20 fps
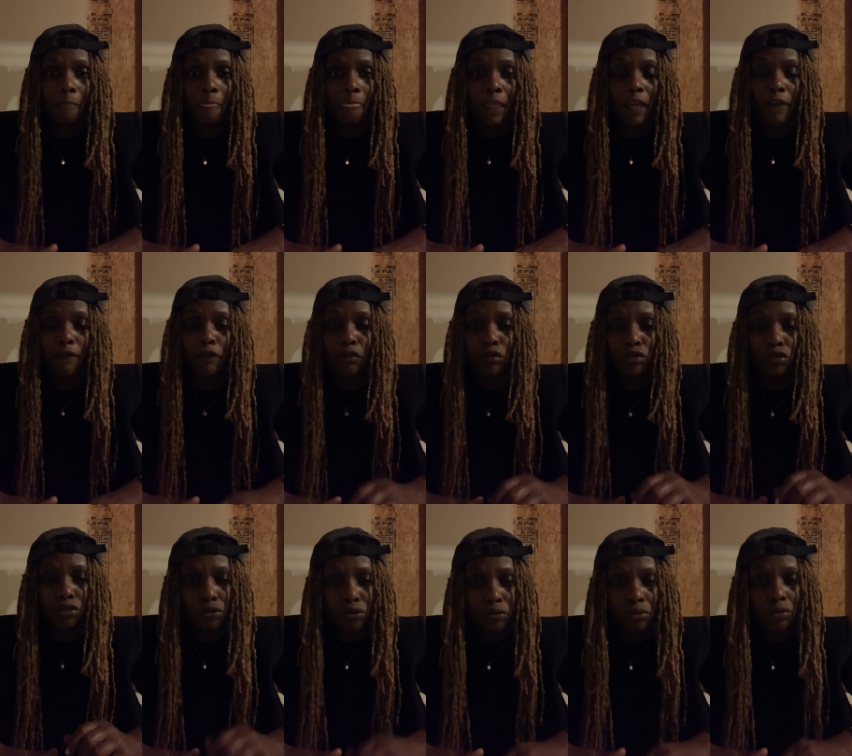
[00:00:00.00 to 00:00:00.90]
If you
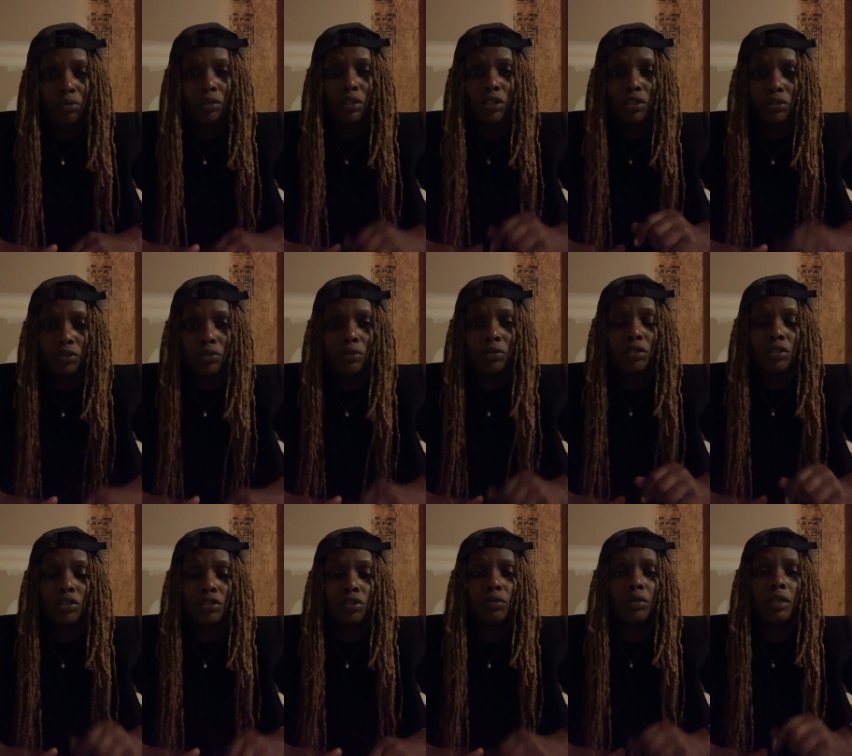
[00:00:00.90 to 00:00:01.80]
truly, truly,
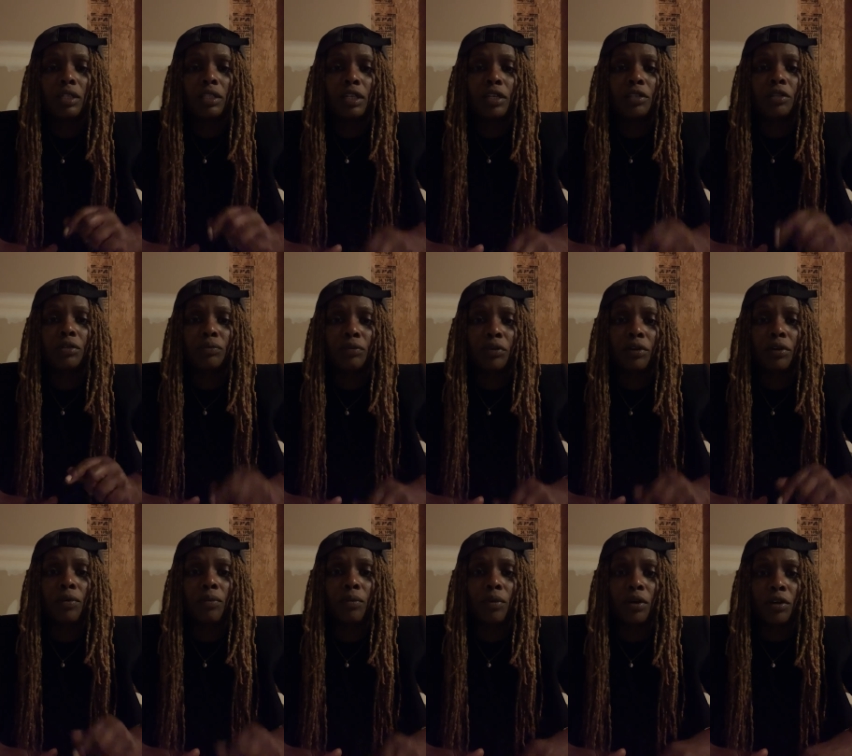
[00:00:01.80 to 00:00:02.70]
truly did the
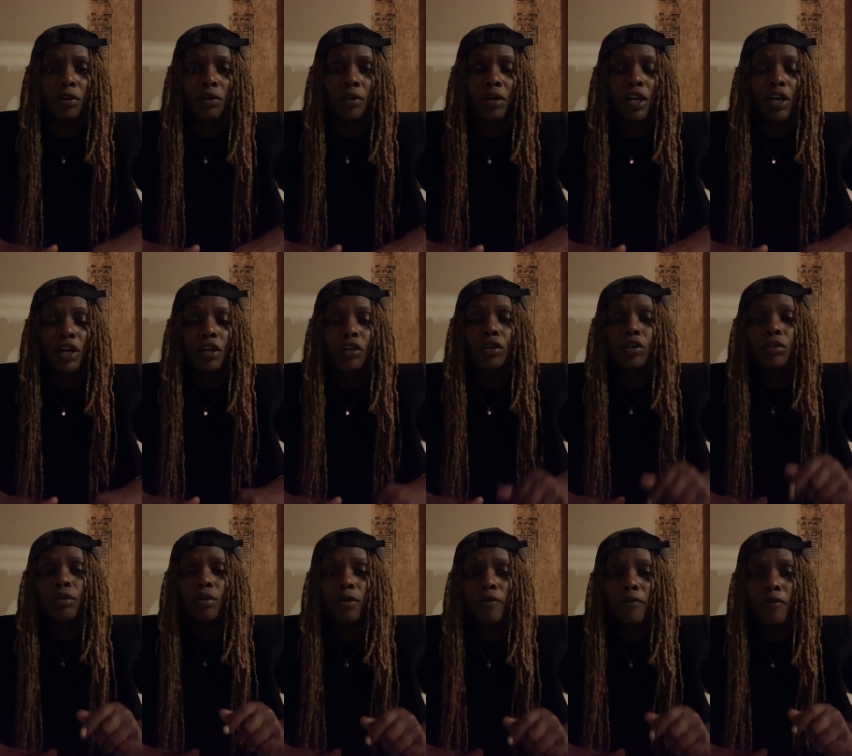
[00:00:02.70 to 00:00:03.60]
real work, you
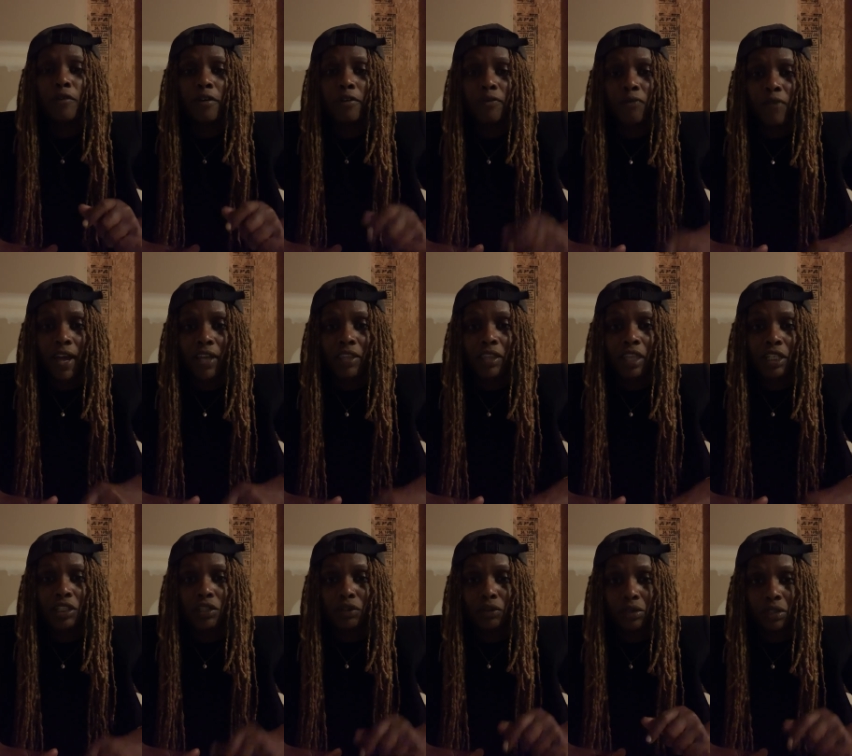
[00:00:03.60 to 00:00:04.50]
know for a fact
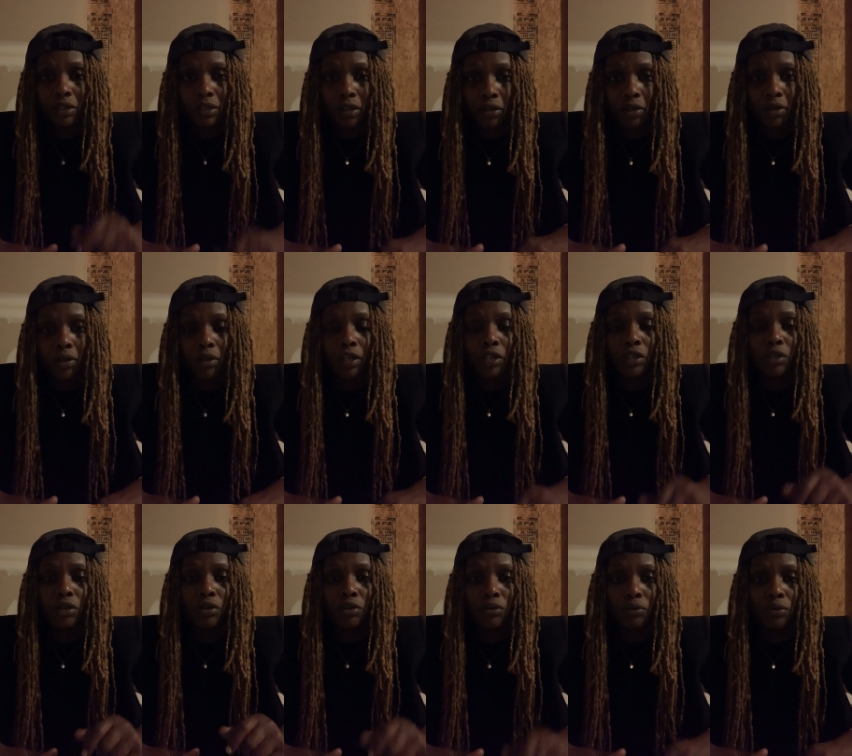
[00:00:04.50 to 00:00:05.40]
that your circle and
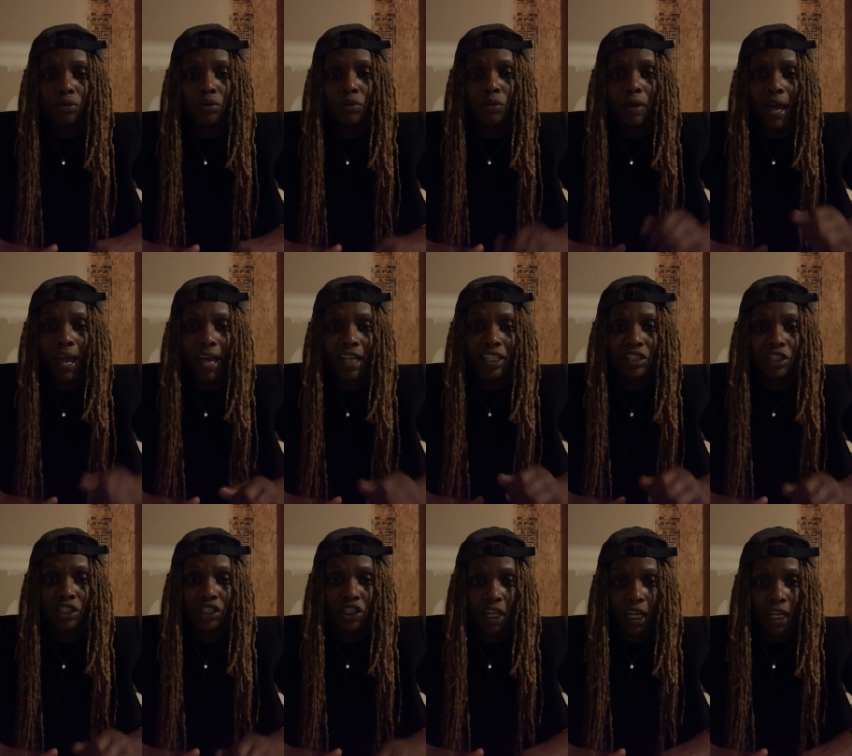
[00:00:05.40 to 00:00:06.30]
your crew has to
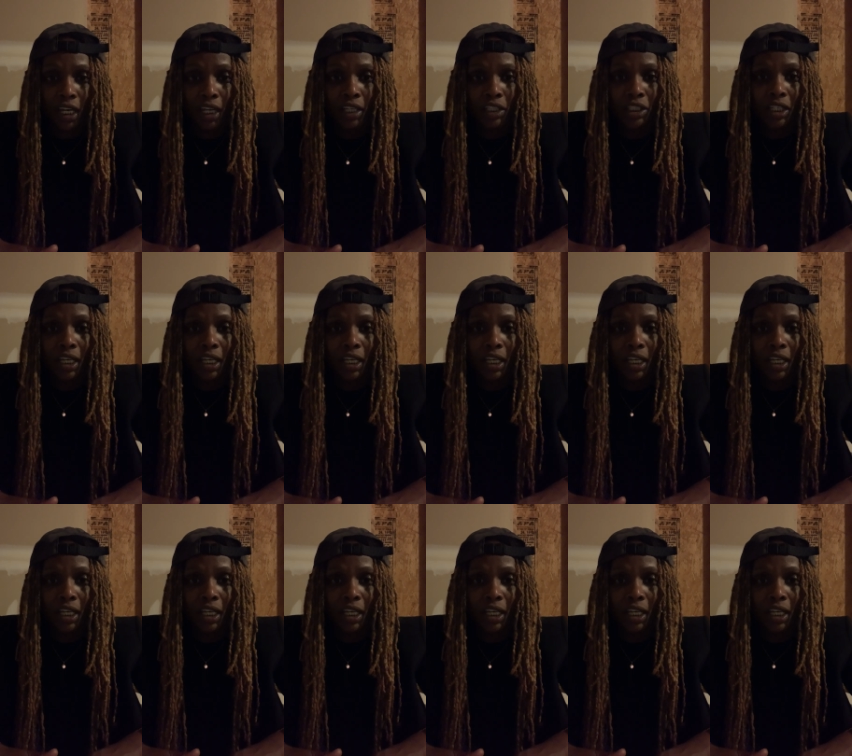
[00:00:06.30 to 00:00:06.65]
change.